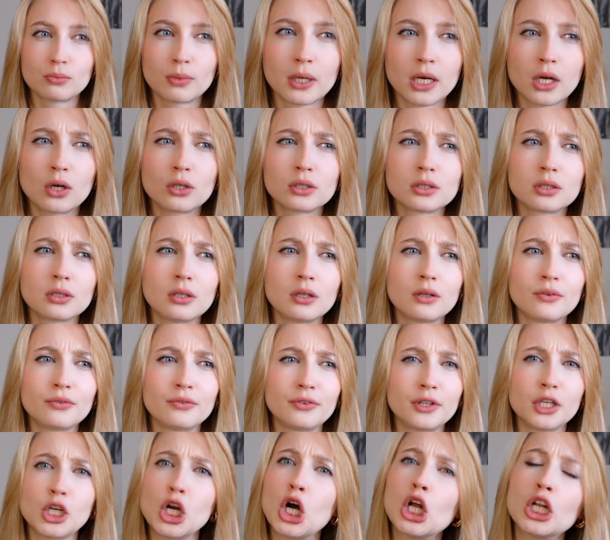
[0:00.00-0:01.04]
but I also love
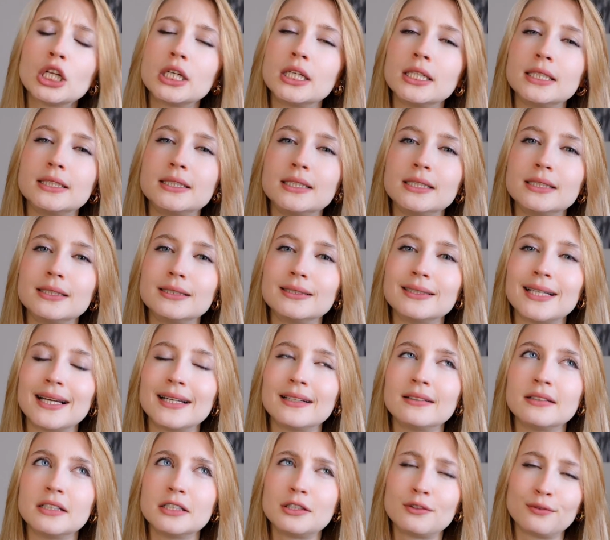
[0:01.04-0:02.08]
the holiday season
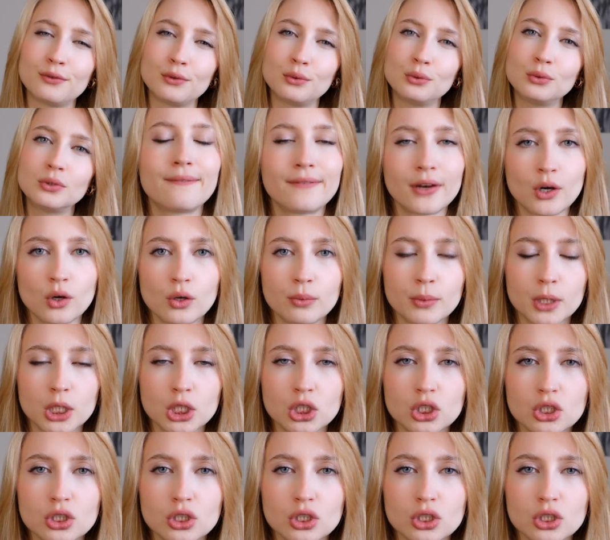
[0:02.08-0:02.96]
and its food very much.